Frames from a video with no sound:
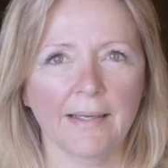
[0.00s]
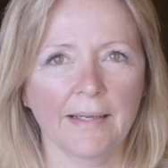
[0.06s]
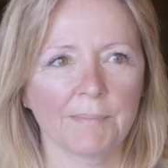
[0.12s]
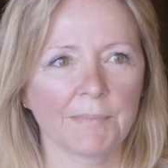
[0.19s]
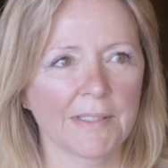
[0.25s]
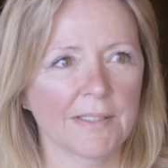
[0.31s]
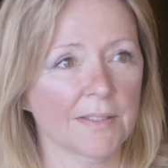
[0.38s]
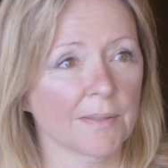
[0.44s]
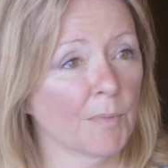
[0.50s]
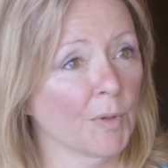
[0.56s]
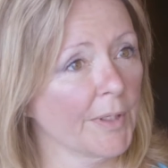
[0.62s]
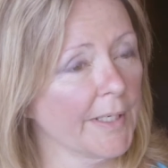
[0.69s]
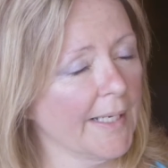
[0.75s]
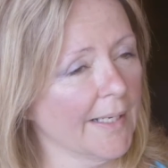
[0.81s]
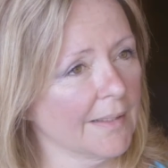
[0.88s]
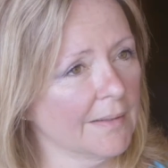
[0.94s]
I'm Lisa
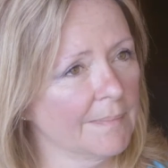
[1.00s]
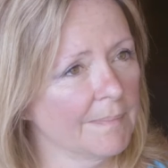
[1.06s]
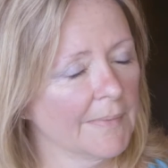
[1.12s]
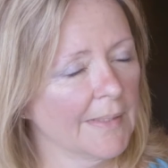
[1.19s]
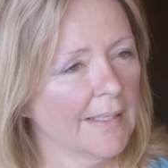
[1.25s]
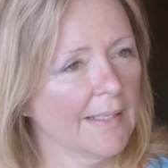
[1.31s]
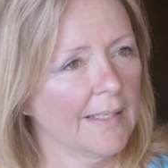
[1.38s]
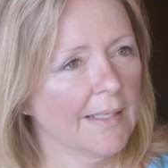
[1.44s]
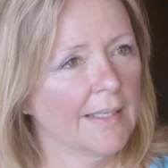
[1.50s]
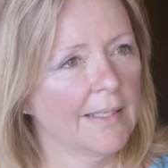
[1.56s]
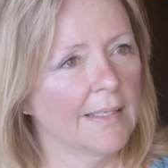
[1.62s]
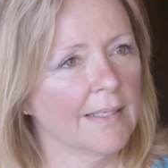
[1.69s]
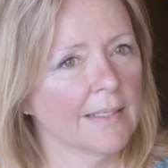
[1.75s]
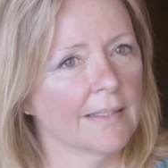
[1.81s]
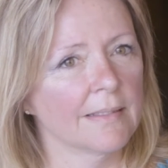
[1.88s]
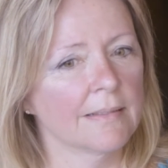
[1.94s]
Morreale,
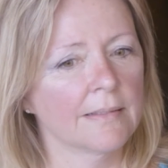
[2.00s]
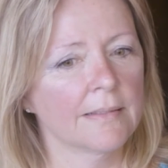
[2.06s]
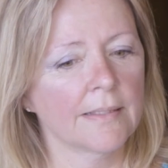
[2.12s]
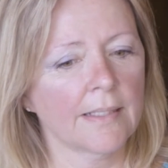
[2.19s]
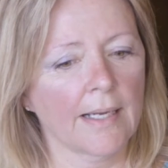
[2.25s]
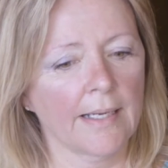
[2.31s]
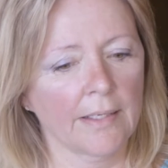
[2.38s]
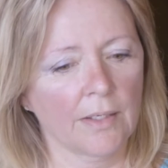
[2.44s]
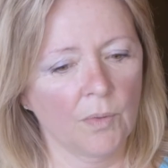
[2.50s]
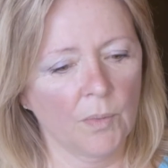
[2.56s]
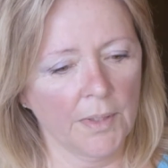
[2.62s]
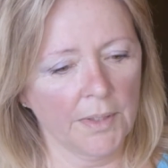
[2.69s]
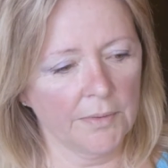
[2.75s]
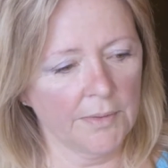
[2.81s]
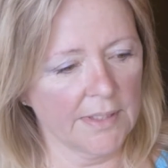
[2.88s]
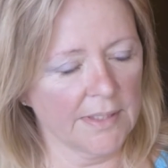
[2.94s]
and I
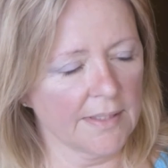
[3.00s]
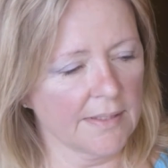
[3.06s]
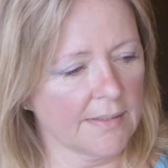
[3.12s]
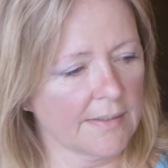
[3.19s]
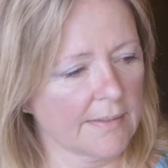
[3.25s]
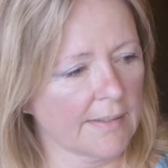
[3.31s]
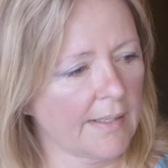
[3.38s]
acquired this.